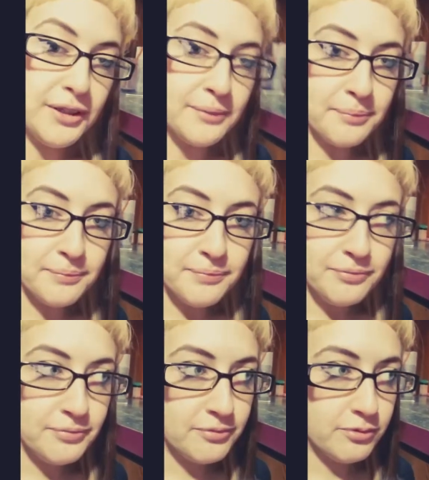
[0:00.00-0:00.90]
them
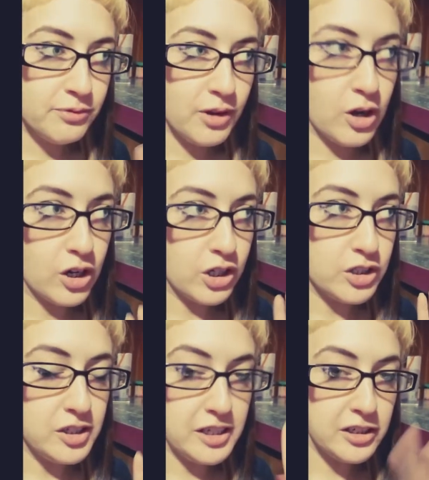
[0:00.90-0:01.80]
on
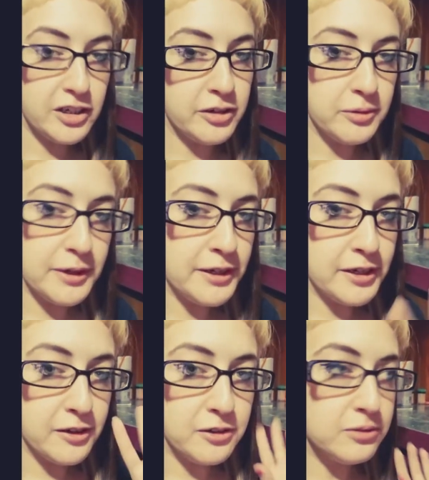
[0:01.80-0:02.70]
the internet right
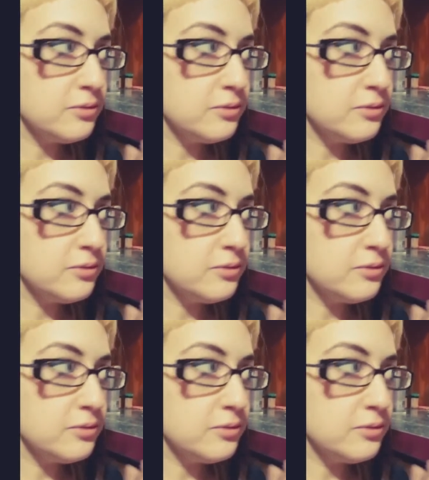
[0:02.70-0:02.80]
now.